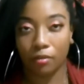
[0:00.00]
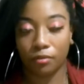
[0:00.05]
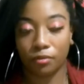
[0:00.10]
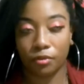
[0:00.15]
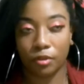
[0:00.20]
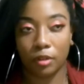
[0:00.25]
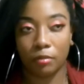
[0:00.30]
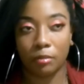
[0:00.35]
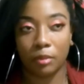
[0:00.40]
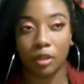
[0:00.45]

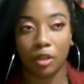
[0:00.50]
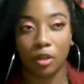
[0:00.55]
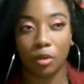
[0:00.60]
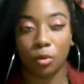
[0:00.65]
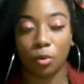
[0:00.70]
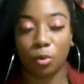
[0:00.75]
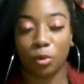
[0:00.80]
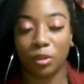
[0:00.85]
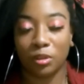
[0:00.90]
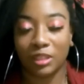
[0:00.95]
from
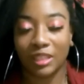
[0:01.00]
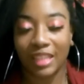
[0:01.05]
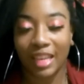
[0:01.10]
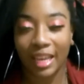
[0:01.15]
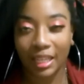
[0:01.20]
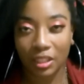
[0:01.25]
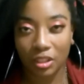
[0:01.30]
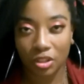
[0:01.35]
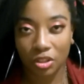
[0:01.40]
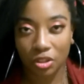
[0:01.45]
all the
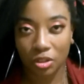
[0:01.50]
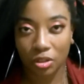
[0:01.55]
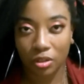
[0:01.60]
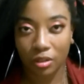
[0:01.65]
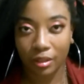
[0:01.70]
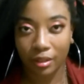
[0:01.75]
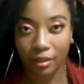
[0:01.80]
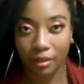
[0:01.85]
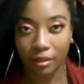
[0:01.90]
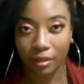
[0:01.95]
tension
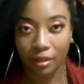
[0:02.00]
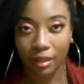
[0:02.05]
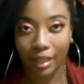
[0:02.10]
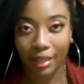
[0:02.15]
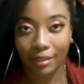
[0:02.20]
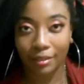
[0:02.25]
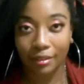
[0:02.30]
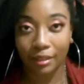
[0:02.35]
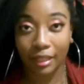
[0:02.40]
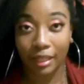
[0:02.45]

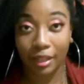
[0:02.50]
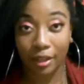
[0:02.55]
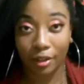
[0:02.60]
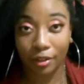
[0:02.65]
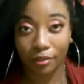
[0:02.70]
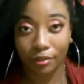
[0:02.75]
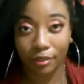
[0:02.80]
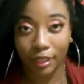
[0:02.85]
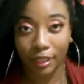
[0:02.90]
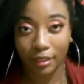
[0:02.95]
that's in her
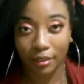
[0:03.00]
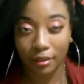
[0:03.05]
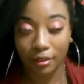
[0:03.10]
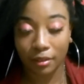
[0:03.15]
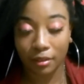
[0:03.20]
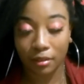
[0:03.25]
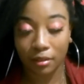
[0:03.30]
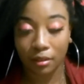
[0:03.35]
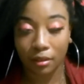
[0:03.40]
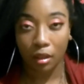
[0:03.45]
face.
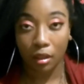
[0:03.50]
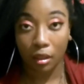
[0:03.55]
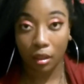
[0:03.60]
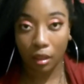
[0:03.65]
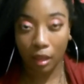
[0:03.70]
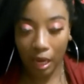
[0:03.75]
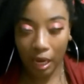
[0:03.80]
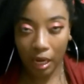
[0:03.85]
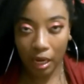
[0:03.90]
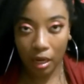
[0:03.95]

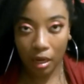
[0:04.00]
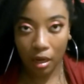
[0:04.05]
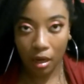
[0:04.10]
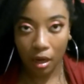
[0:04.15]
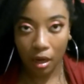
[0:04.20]
Then,